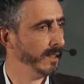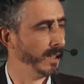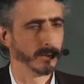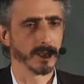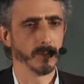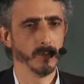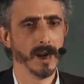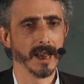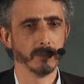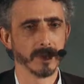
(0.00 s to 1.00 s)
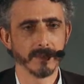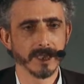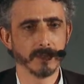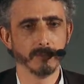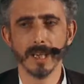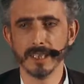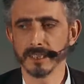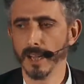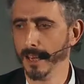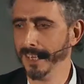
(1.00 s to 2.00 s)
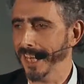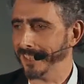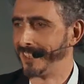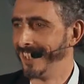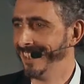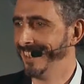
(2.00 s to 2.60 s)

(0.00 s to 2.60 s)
And I was like, why? Well, they were this really Stalinist.